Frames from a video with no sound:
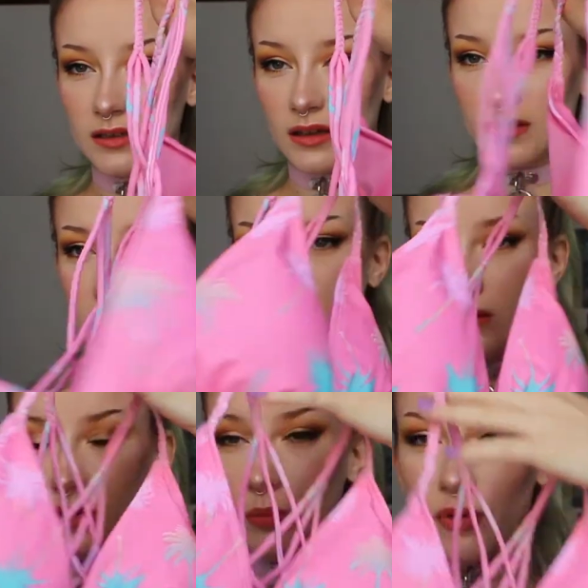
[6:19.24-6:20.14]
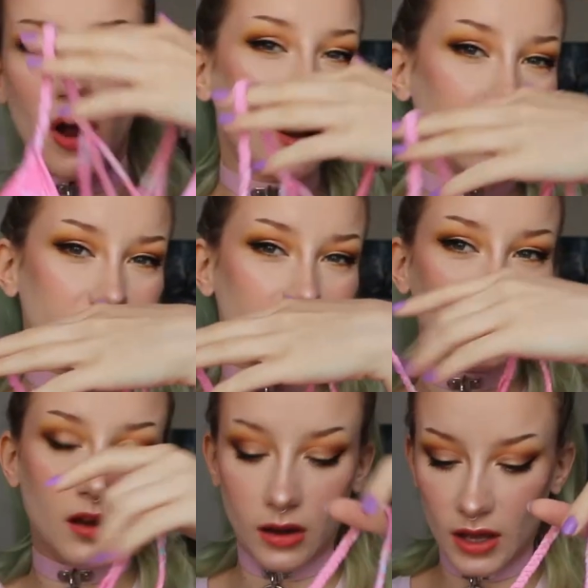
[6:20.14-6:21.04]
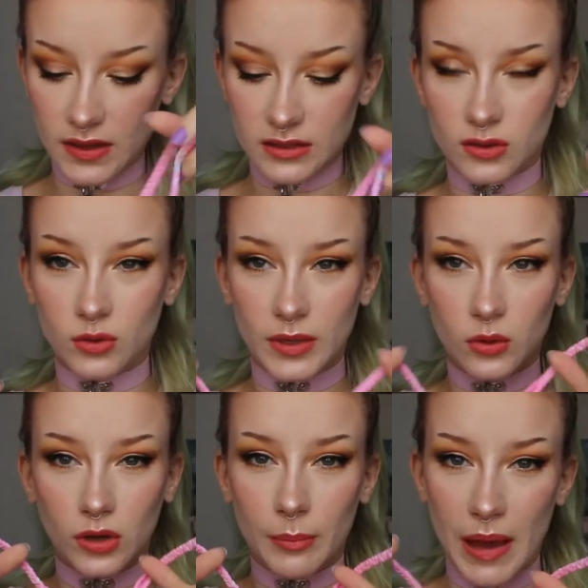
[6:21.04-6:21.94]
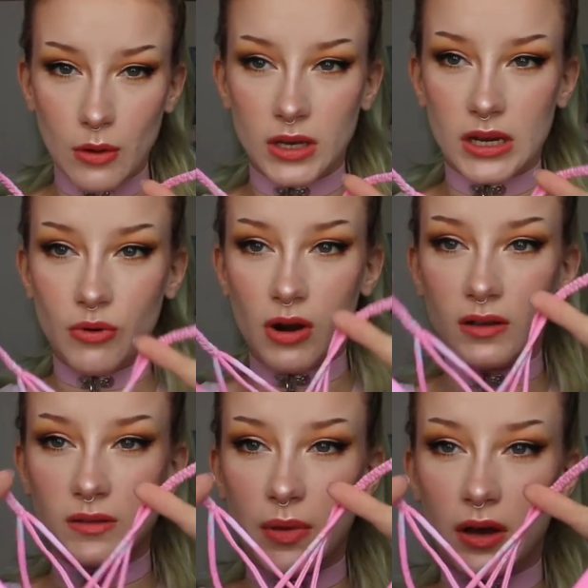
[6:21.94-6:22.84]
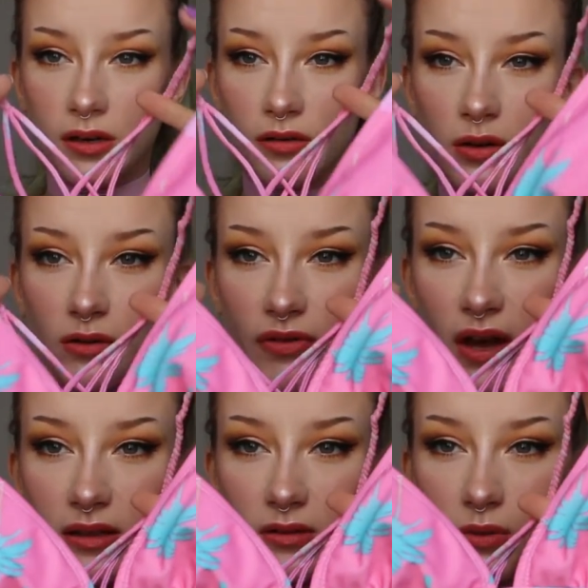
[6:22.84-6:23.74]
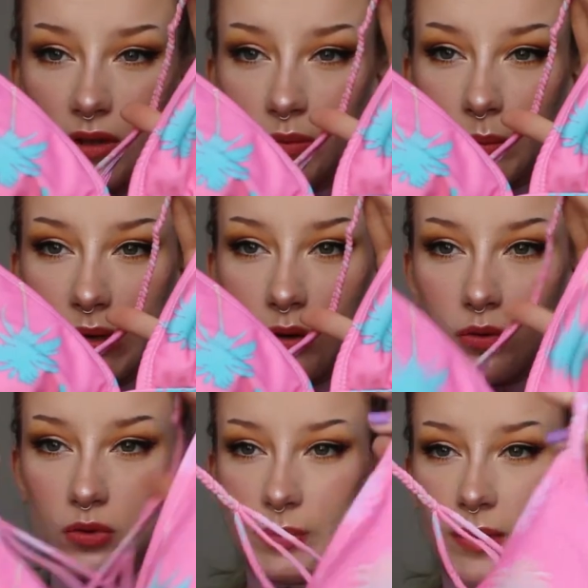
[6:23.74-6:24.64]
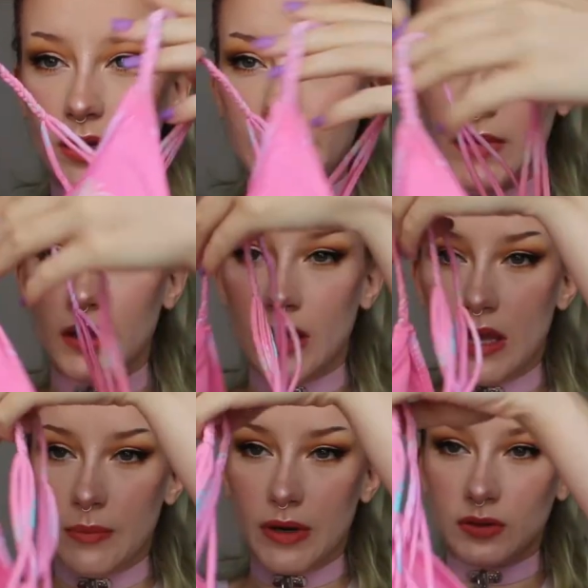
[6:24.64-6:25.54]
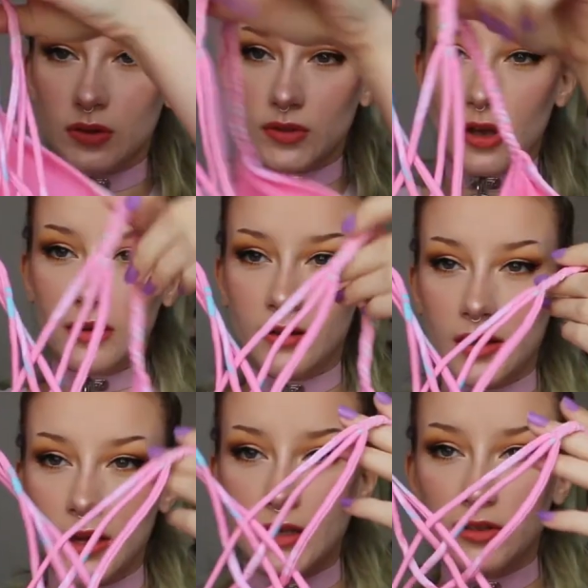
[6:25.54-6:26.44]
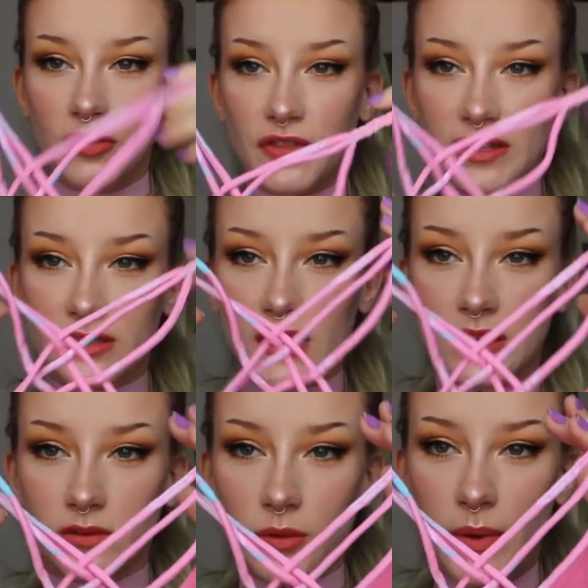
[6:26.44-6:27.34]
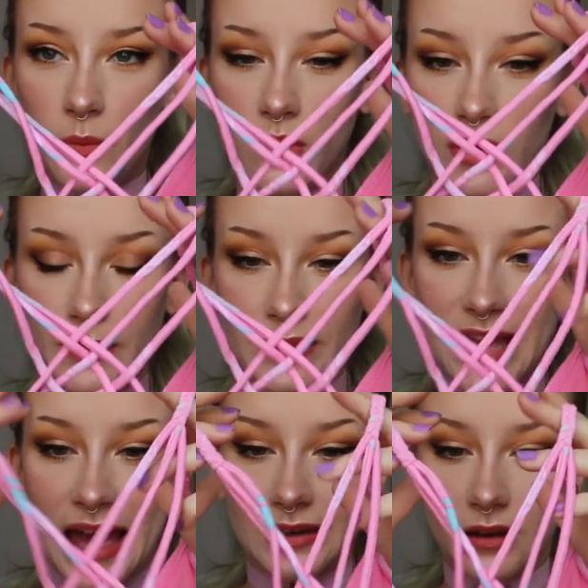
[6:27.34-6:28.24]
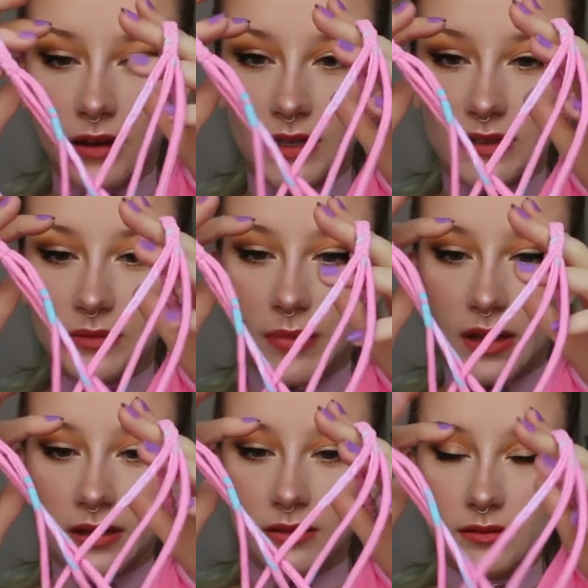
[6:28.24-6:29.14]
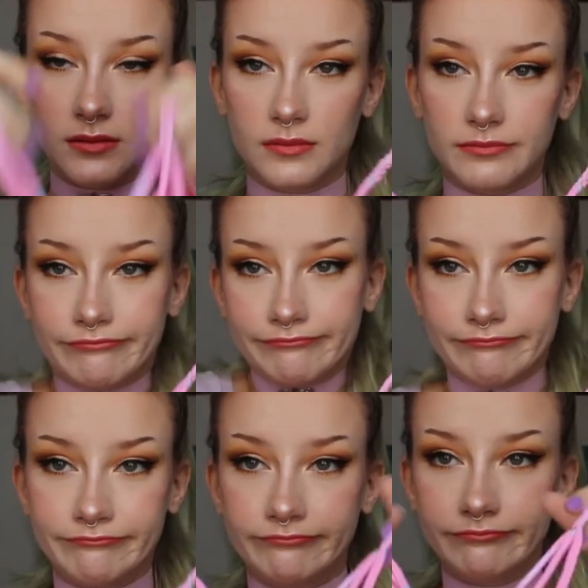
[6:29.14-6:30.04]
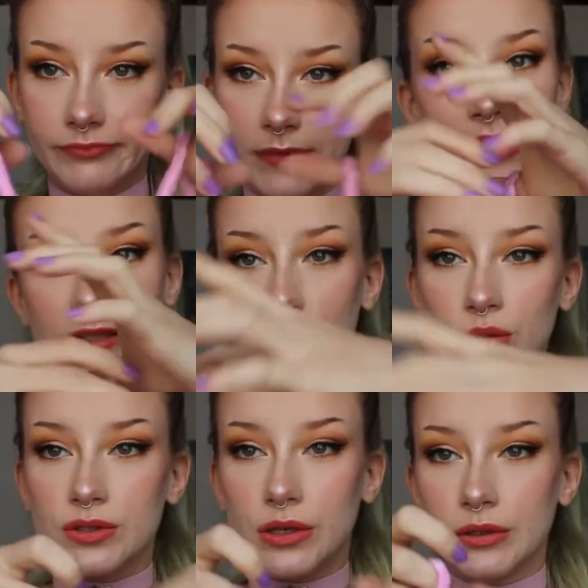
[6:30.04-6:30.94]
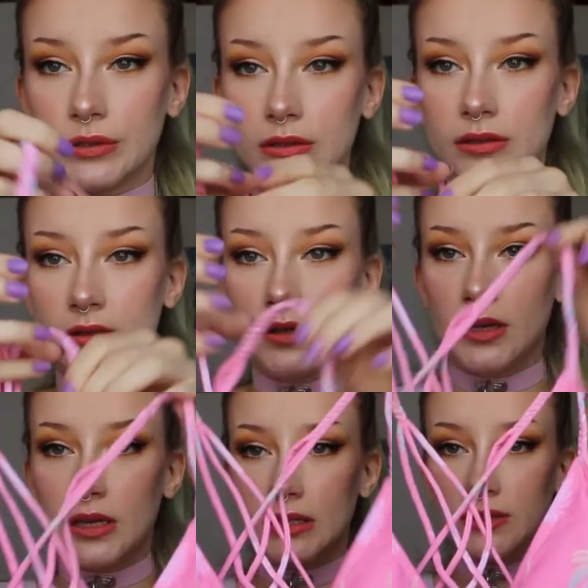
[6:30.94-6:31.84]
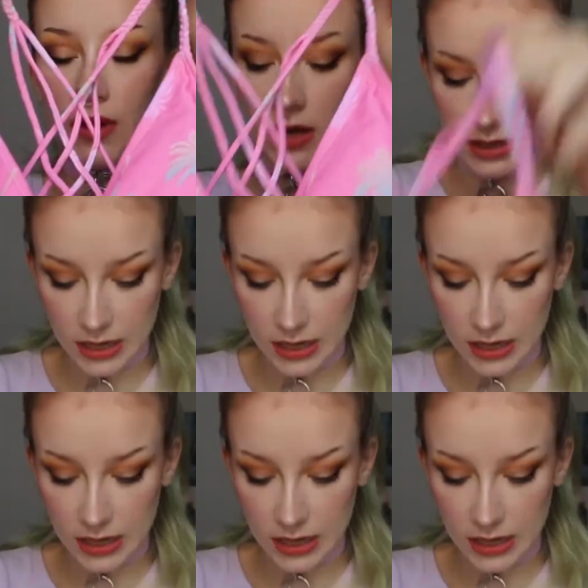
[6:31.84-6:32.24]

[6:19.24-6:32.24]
Like the bras that are like this are normally called like balcony bras, but I don't know if that's what this would be called. But but it was also it's got this thing, so I'm a bit worried about tan lines, but it's cute, so it's fine.